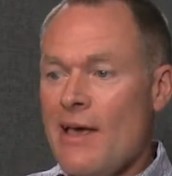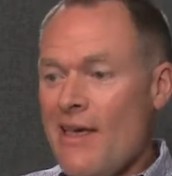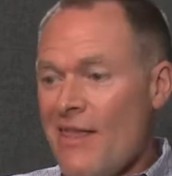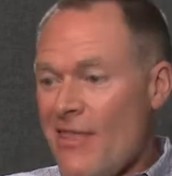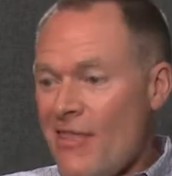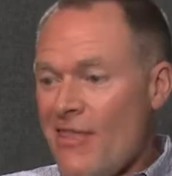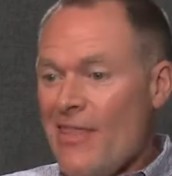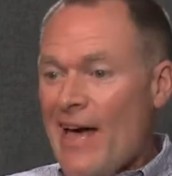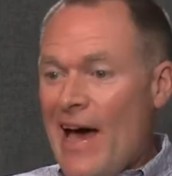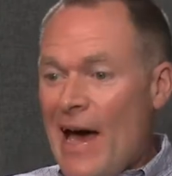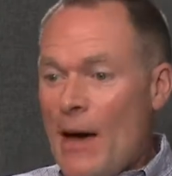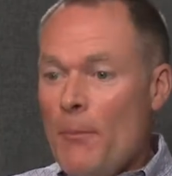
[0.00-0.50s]

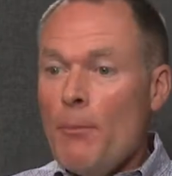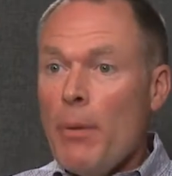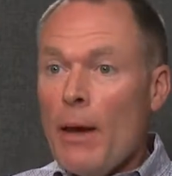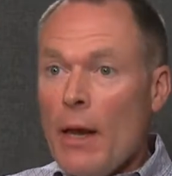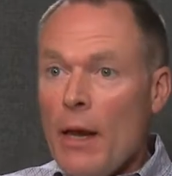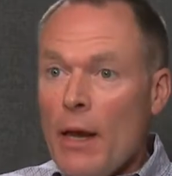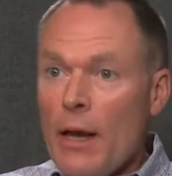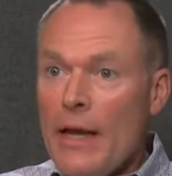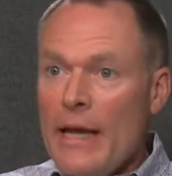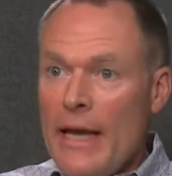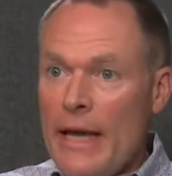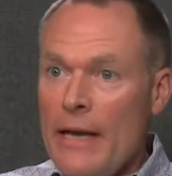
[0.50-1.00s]
That
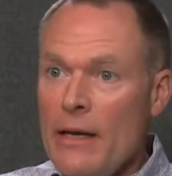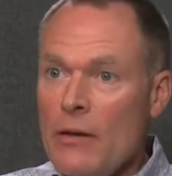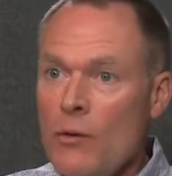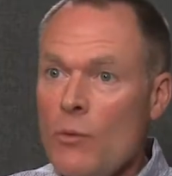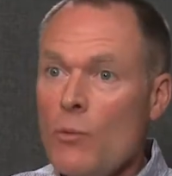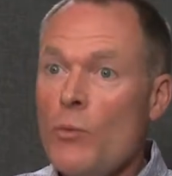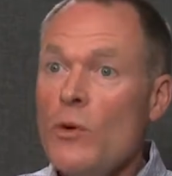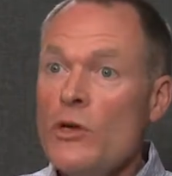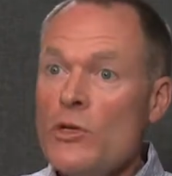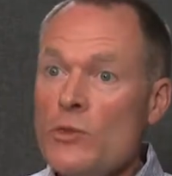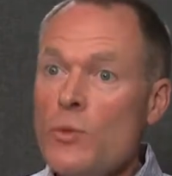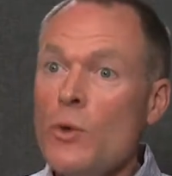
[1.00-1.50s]
plugin,
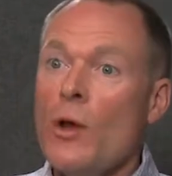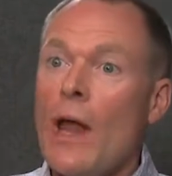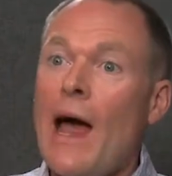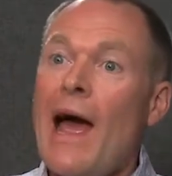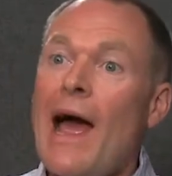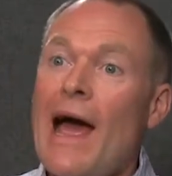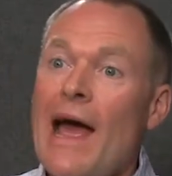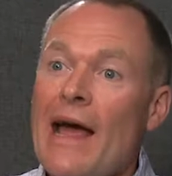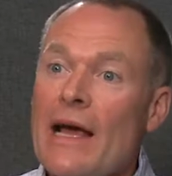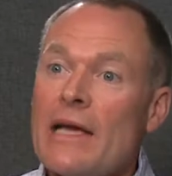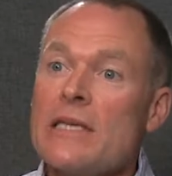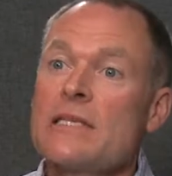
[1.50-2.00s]
which will
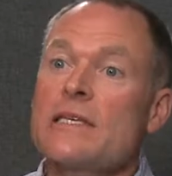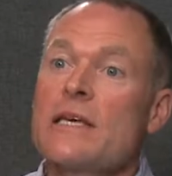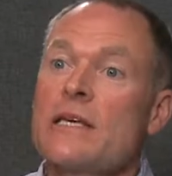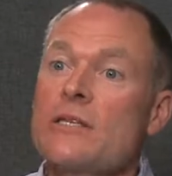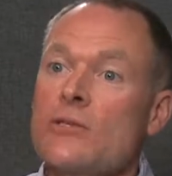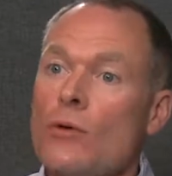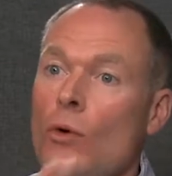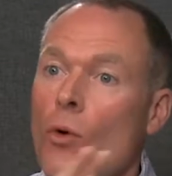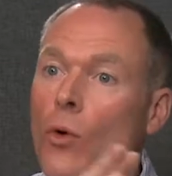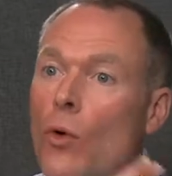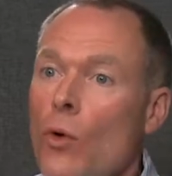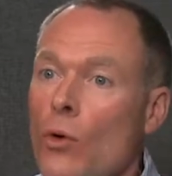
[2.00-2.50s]
access
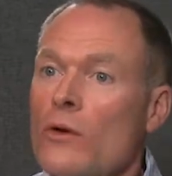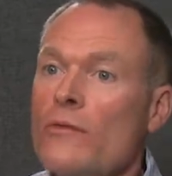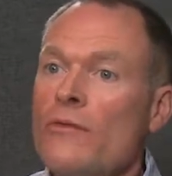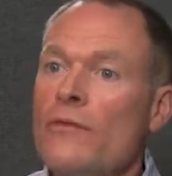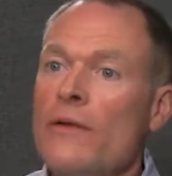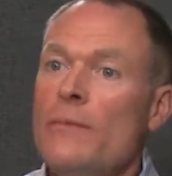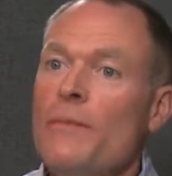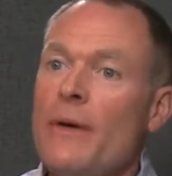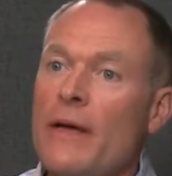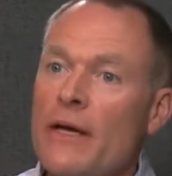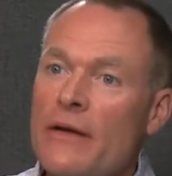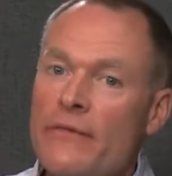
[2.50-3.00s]
all of
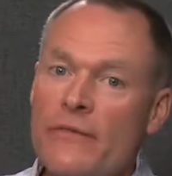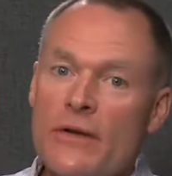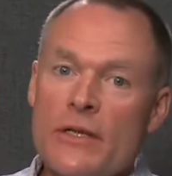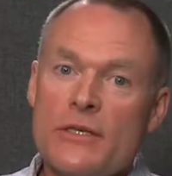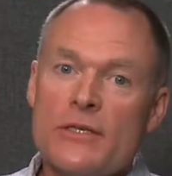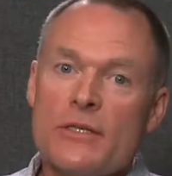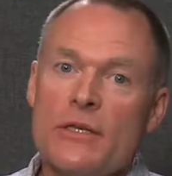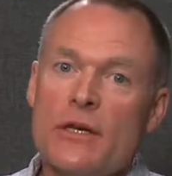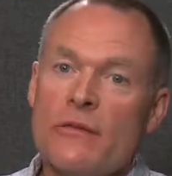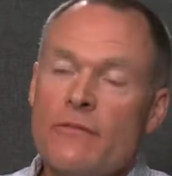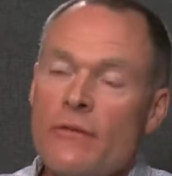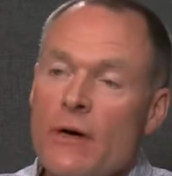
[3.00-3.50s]
the benefits
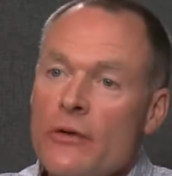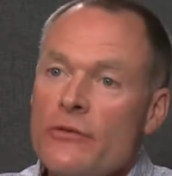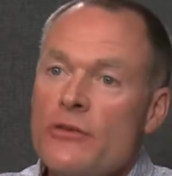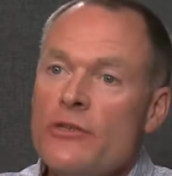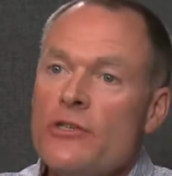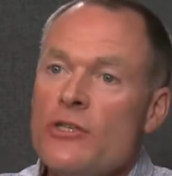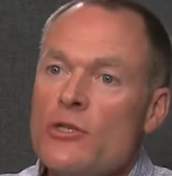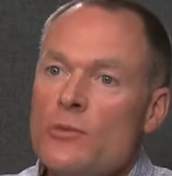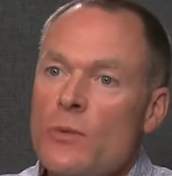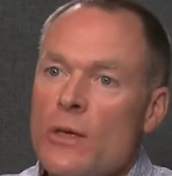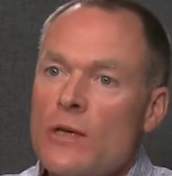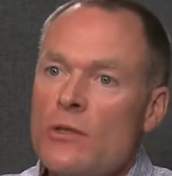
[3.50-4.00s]
and
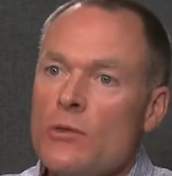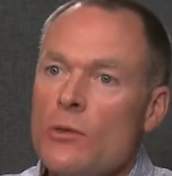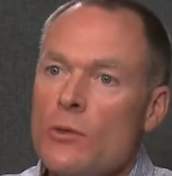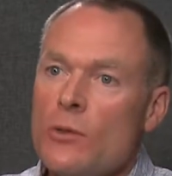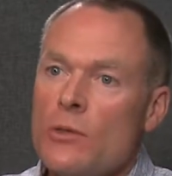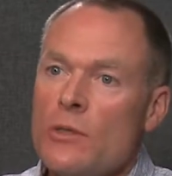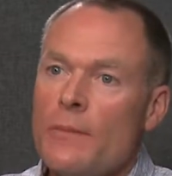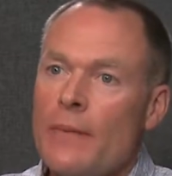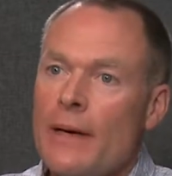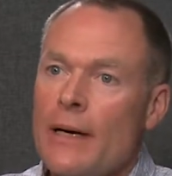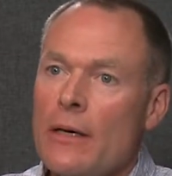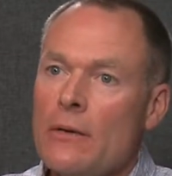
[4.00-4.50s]
advantages we
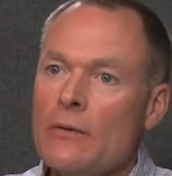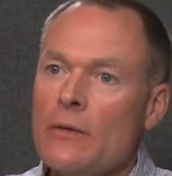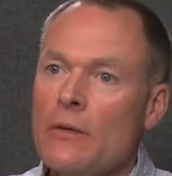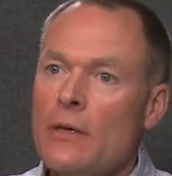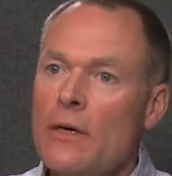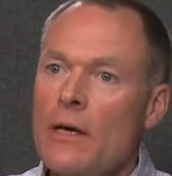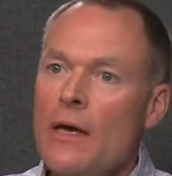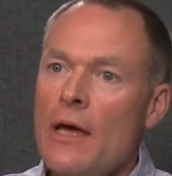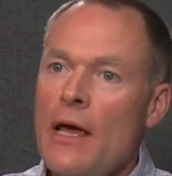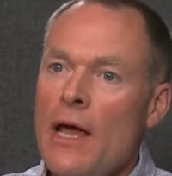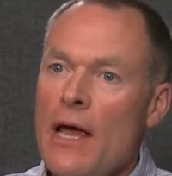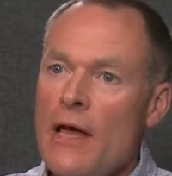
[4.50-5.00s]
talked about
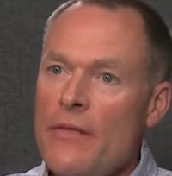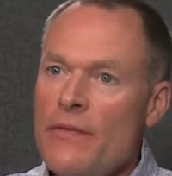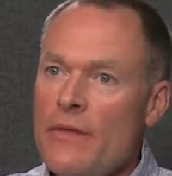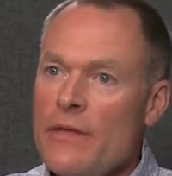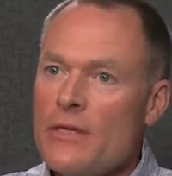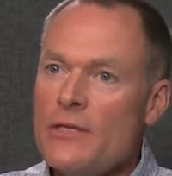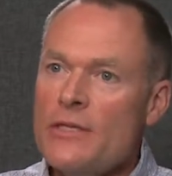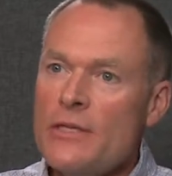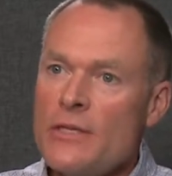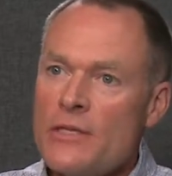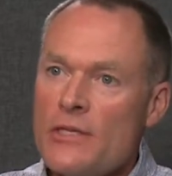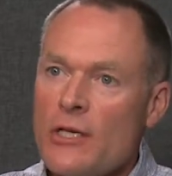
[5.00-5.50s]
in
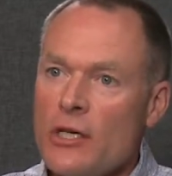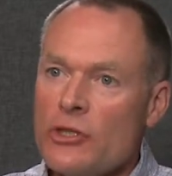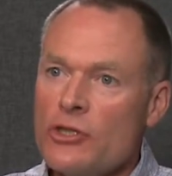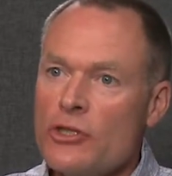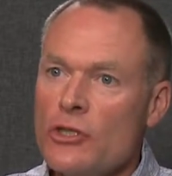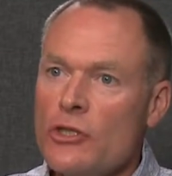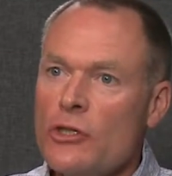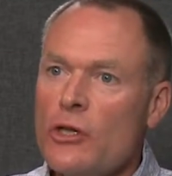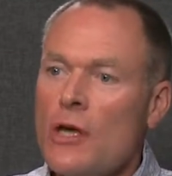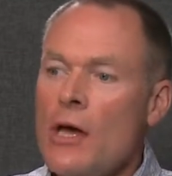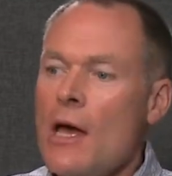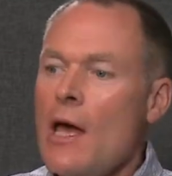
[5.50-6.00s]
this
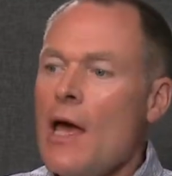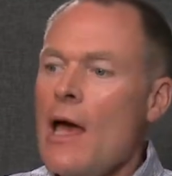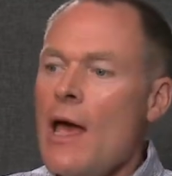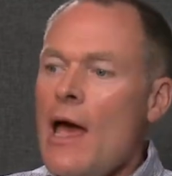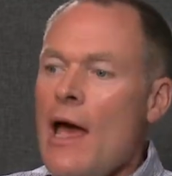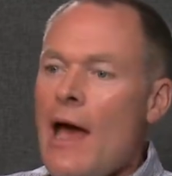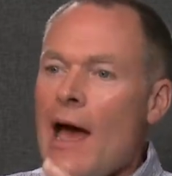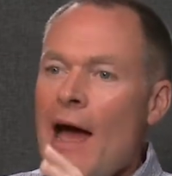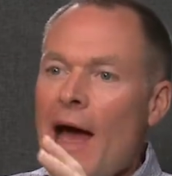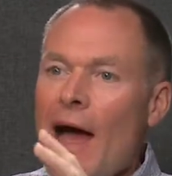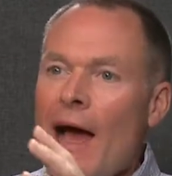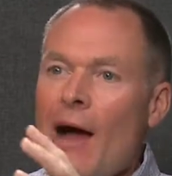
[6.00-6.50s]
discussion,
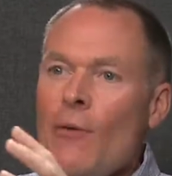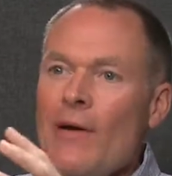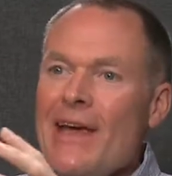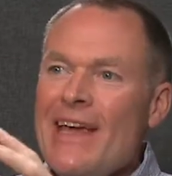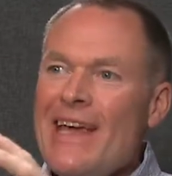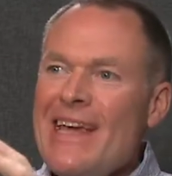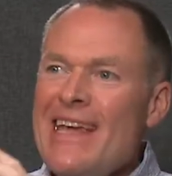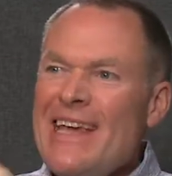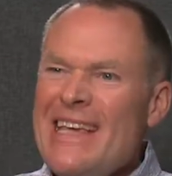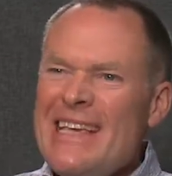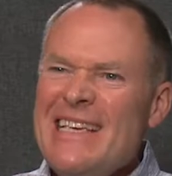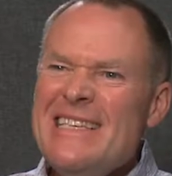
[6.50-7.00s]
how
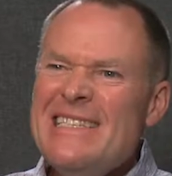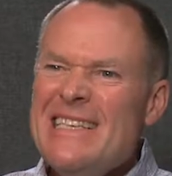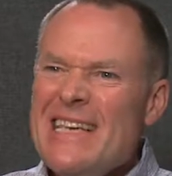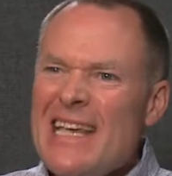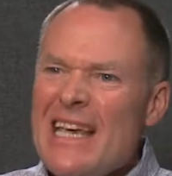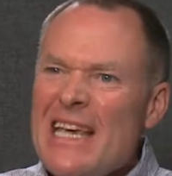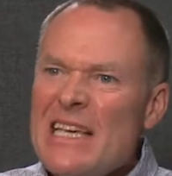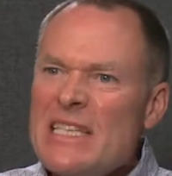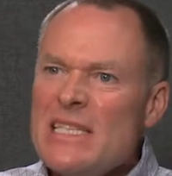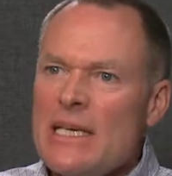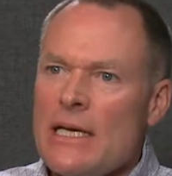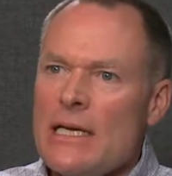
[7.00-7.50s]
easy
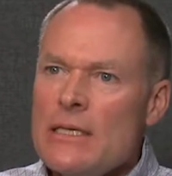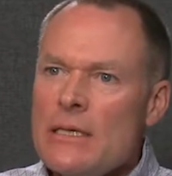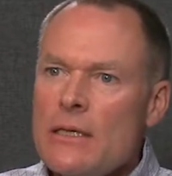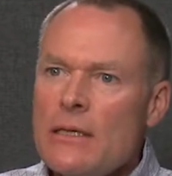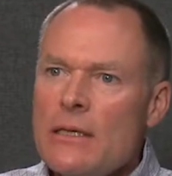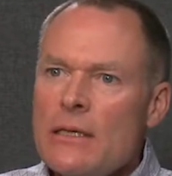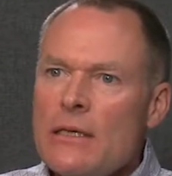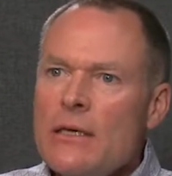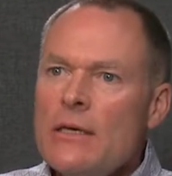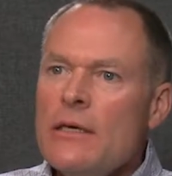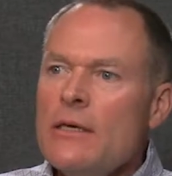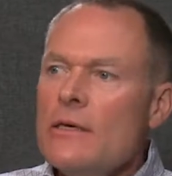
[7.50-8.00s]
is it
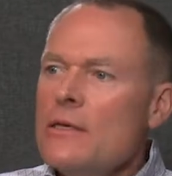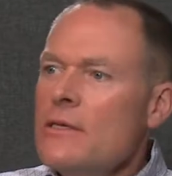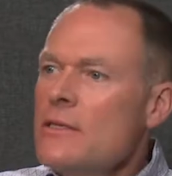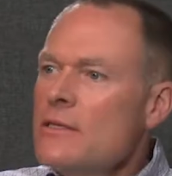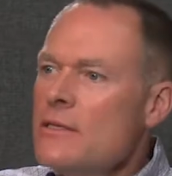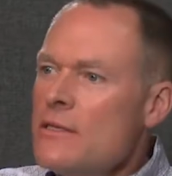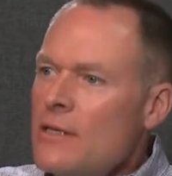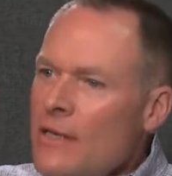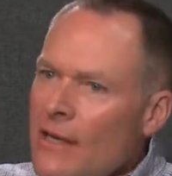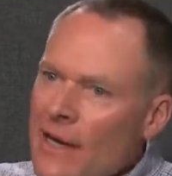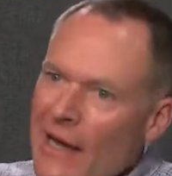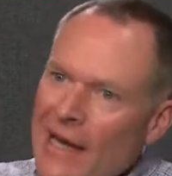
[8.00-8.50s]

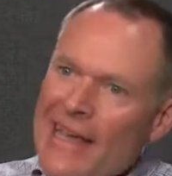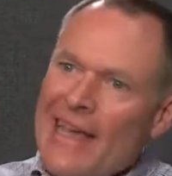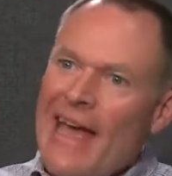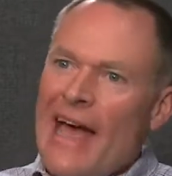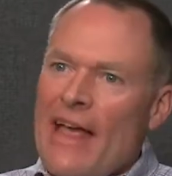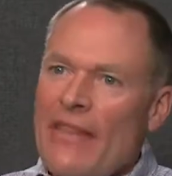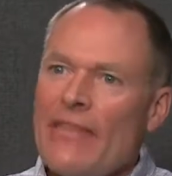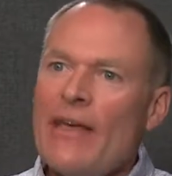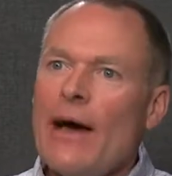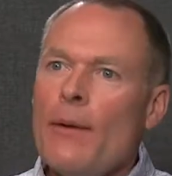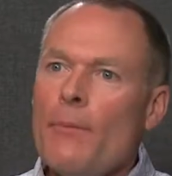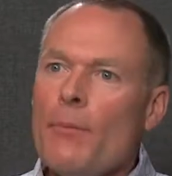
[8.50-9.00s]
to
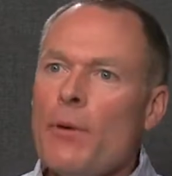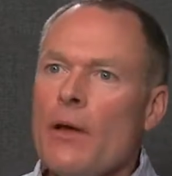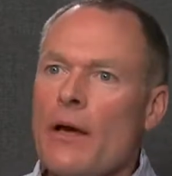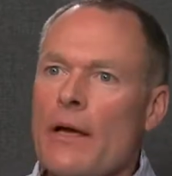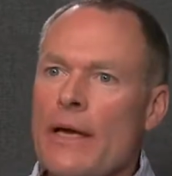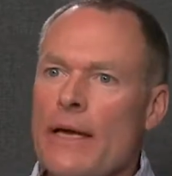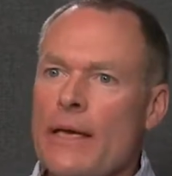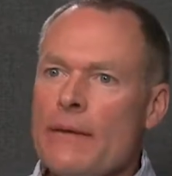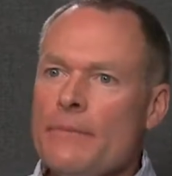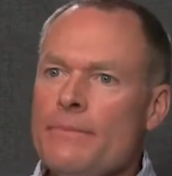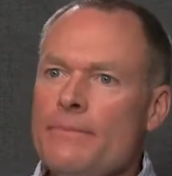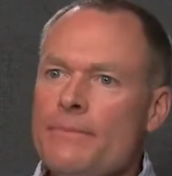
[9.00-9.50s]
get that plugin?